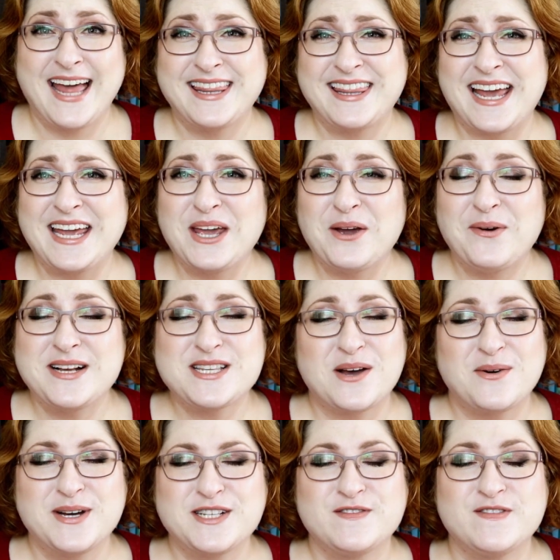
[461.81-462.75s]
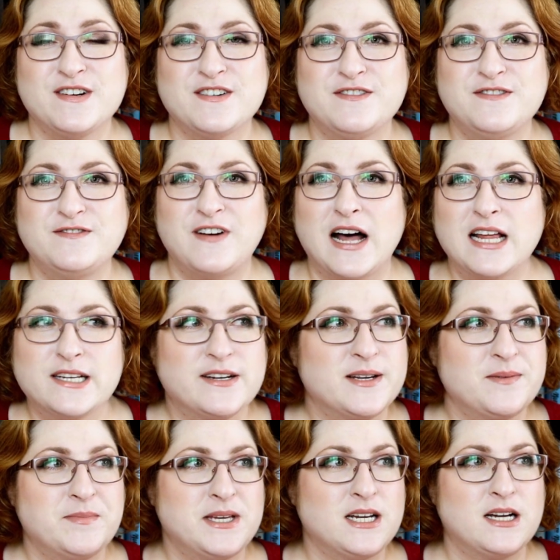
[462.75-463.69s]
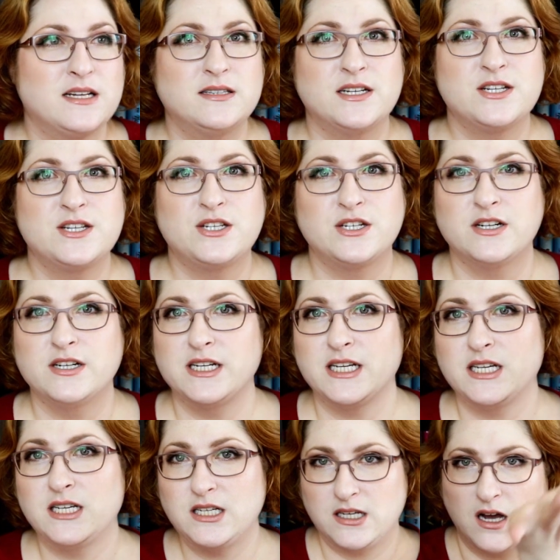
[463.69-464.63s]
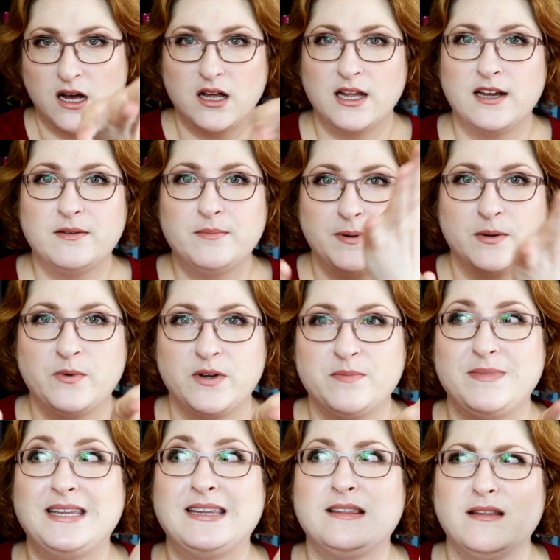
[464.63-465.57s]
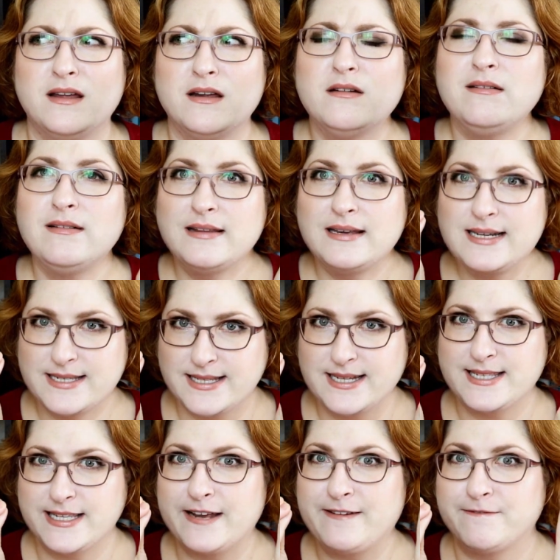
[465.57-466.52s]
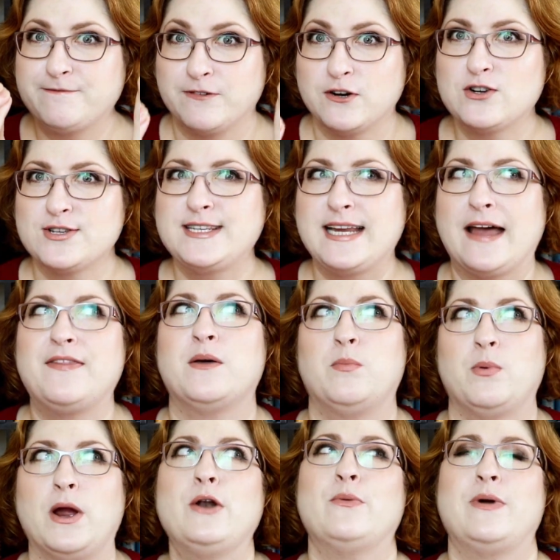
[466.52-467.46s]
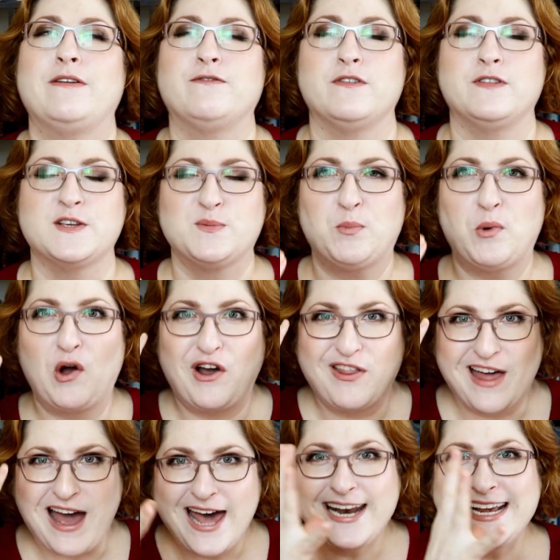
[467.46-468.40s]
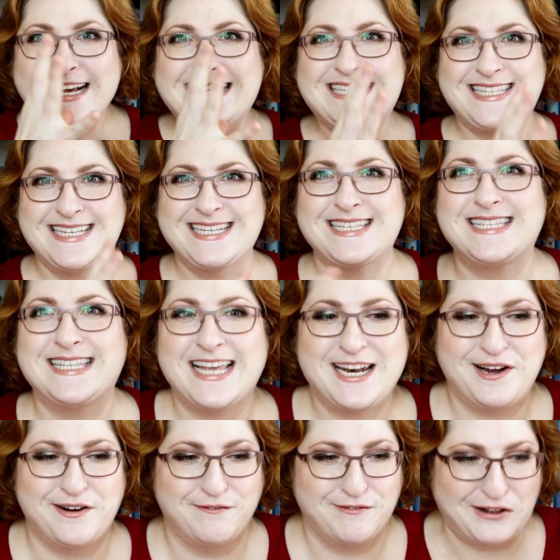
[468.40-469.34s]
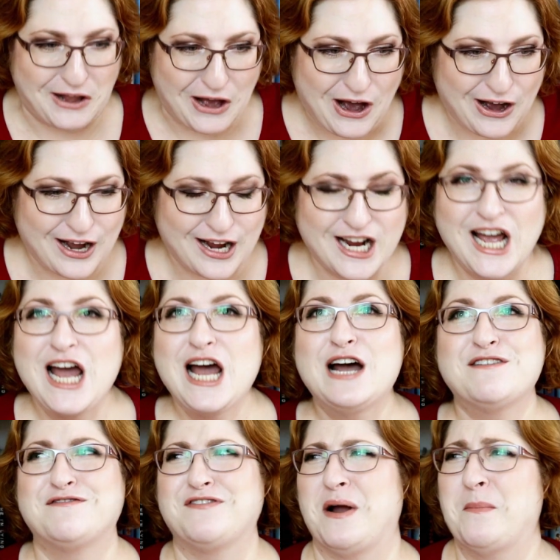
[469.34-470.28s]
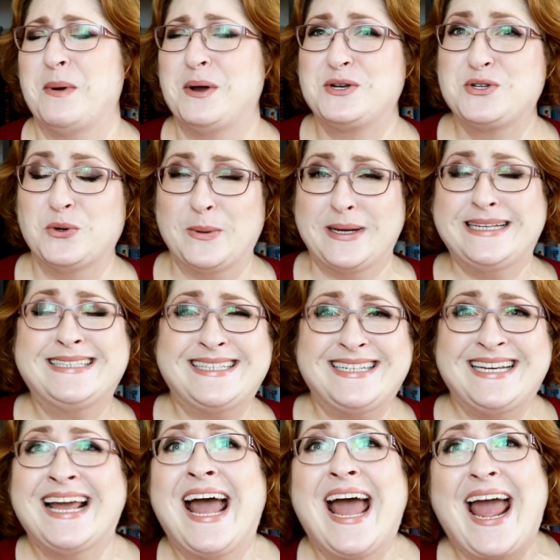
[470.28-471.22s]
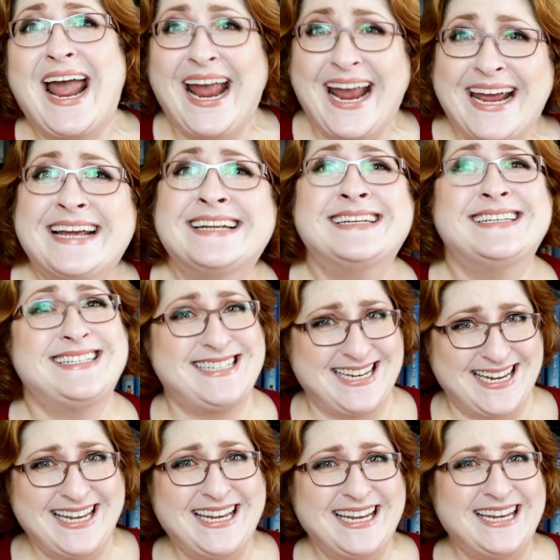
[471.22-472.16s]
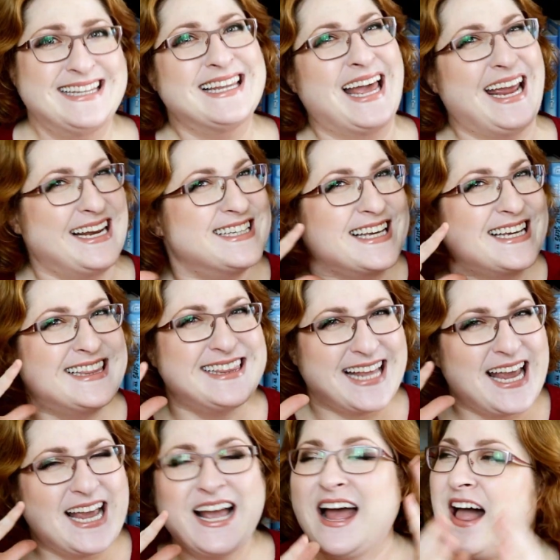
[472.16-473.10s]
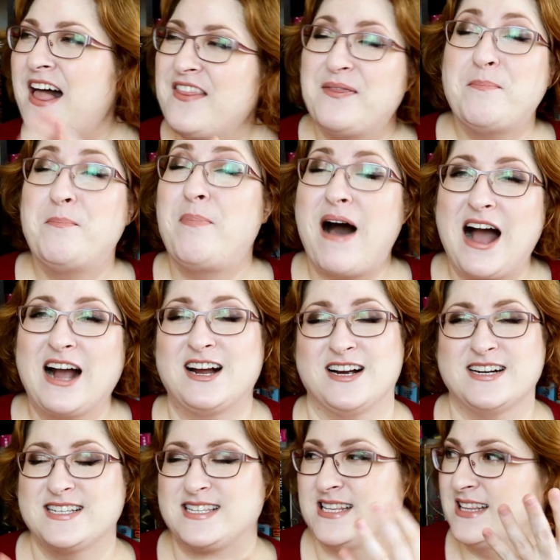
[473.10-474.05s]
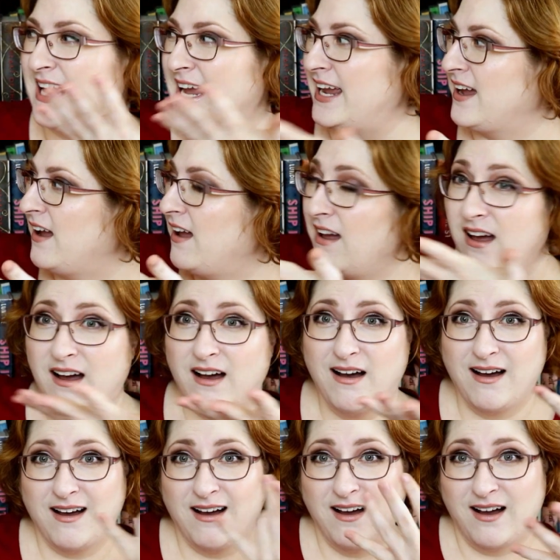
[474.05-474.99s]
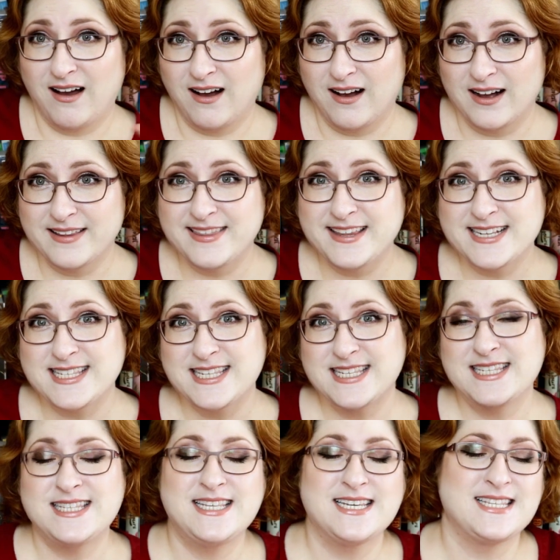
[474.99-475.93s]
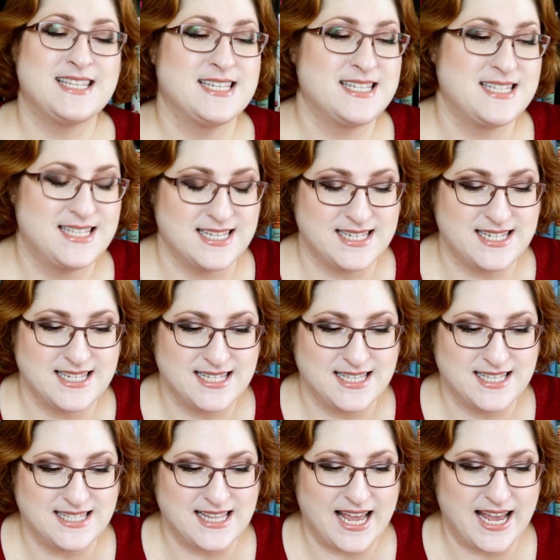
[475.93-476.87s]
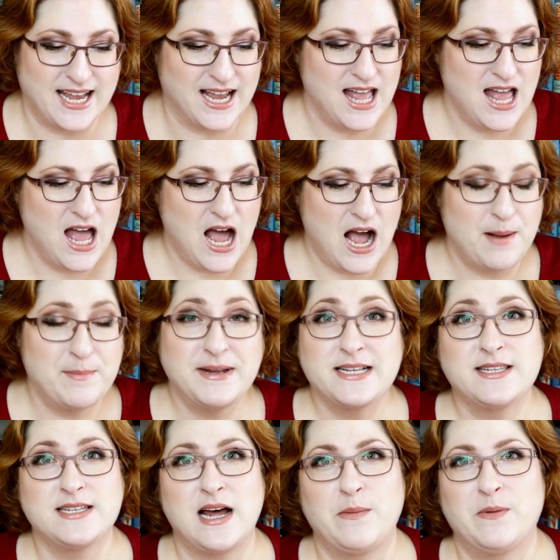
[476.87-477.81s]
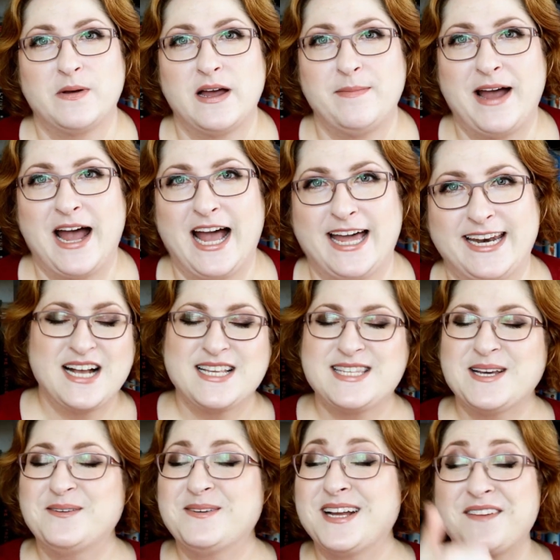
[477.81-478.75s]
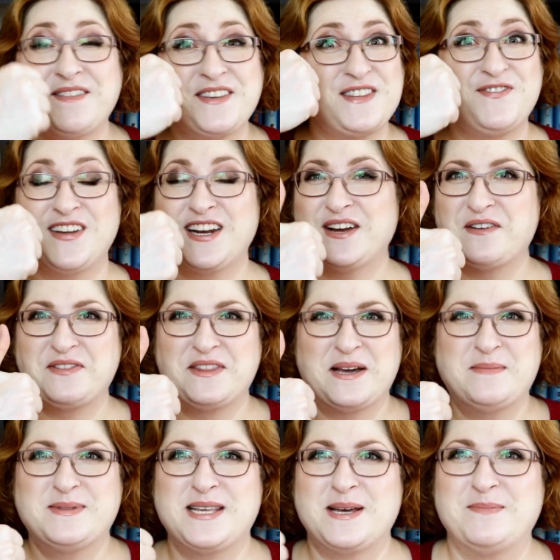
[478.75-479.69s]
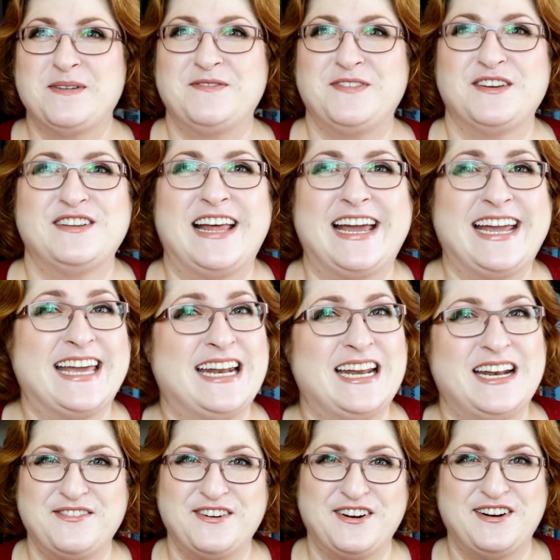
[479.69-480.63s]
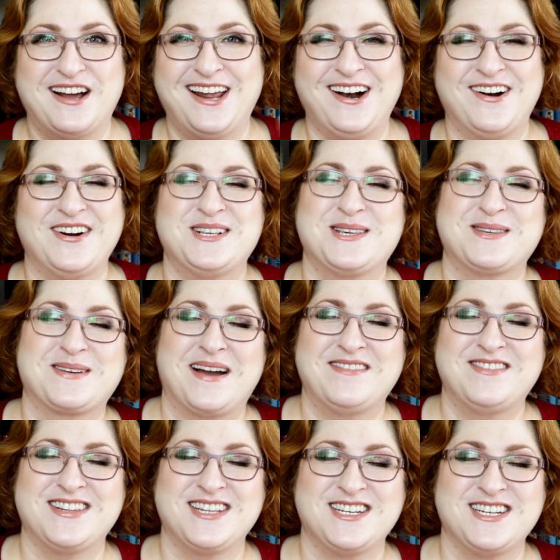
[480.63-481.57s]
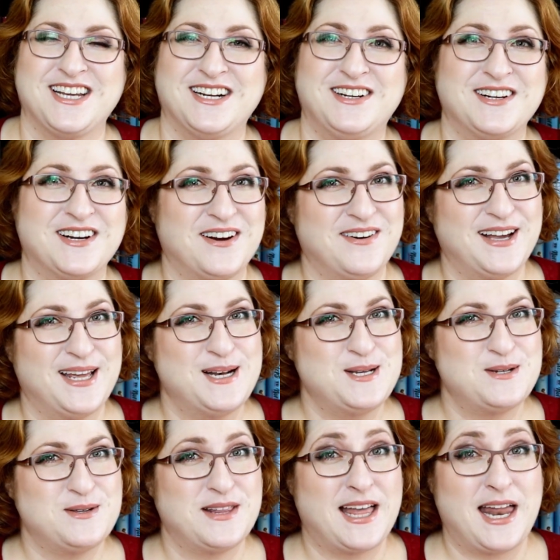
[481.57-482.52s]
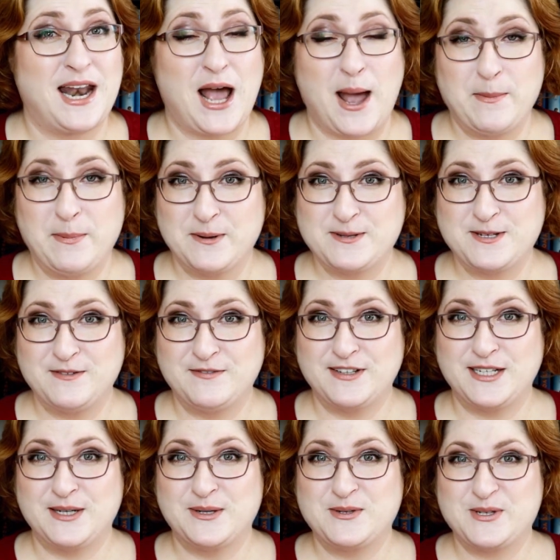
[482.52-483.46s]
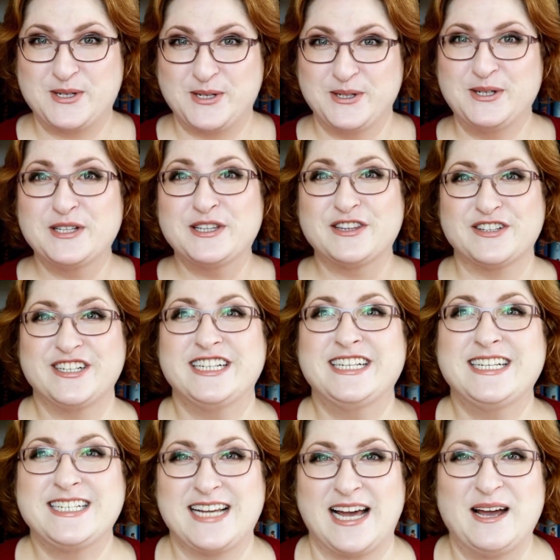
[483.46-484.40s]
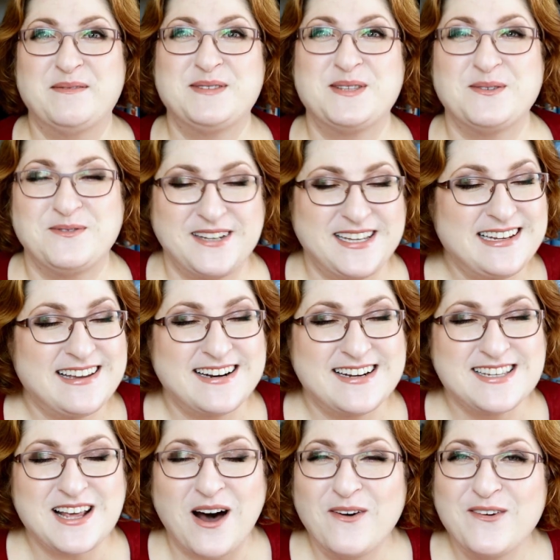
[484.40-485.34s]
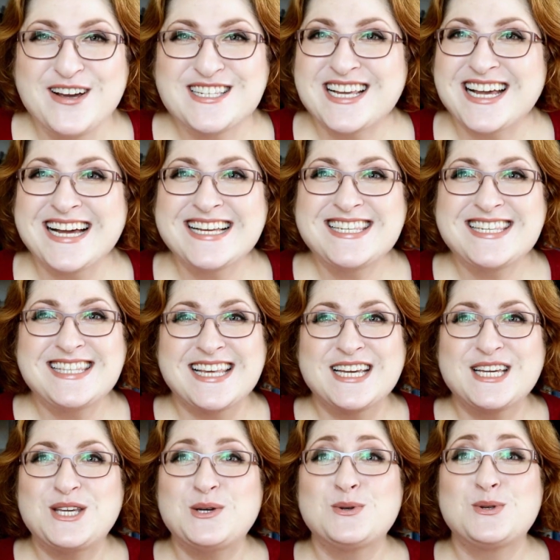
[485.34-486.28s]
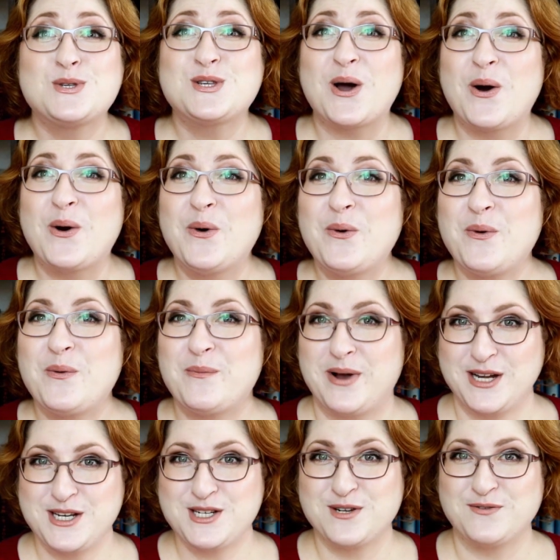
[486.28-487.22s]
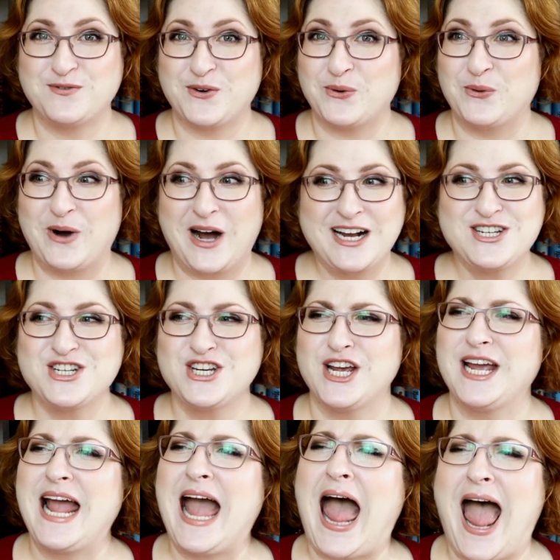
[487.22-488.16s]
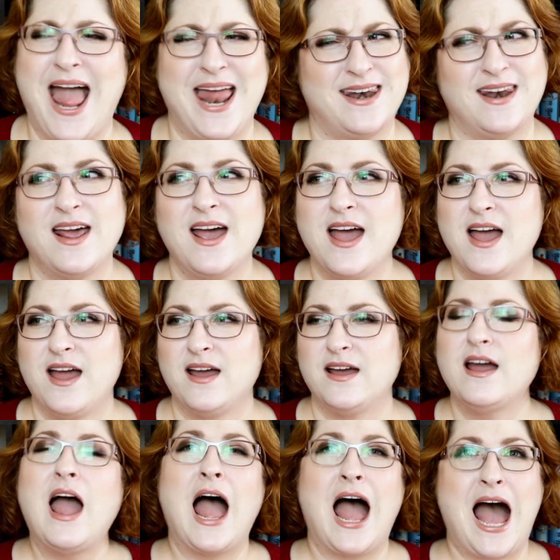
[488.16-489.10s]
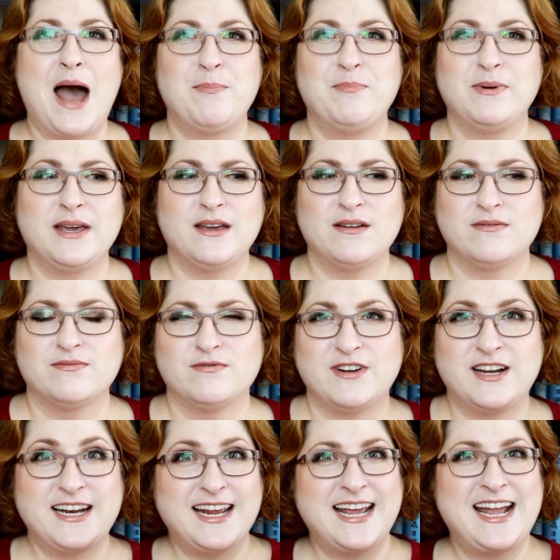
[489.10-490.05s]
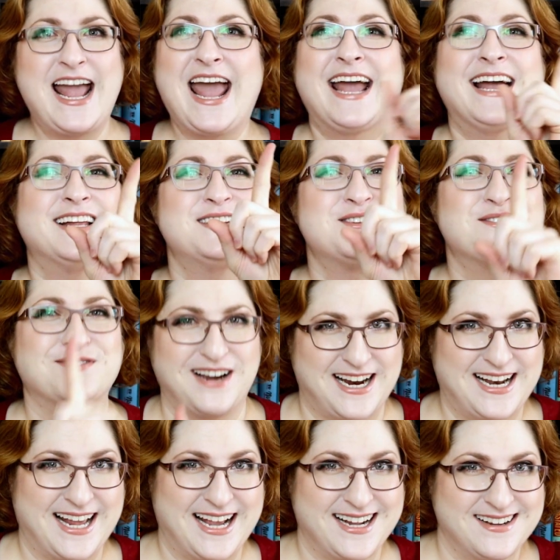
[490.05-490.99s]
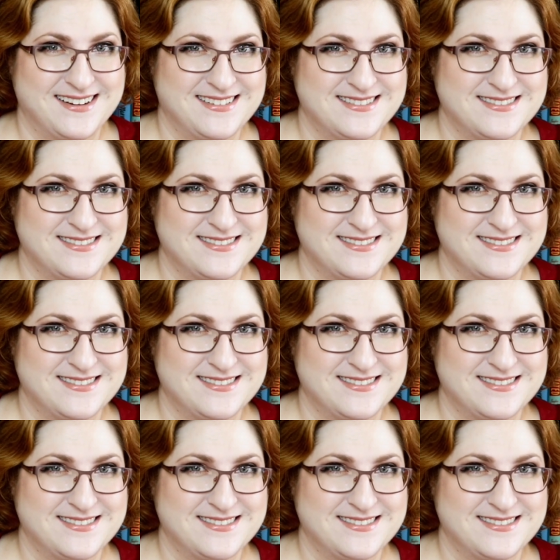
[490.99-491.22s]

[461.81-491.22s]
Thank you as always for following me on this journey. Y'all have been with me literally since I first had the brainwave for this book. That exists in a vlog from twenty eighteen, like, like think bonkers and like, oh, this is, this is, this is the thing. I'm gonna stop while I'm ahead. So give this video a thumbs up if you like it, you're not already subscribed to the channel, go ahead and do that. I post new videos two to three times a week, and as always, guys, thank you so much for watching, and happy reading and writing.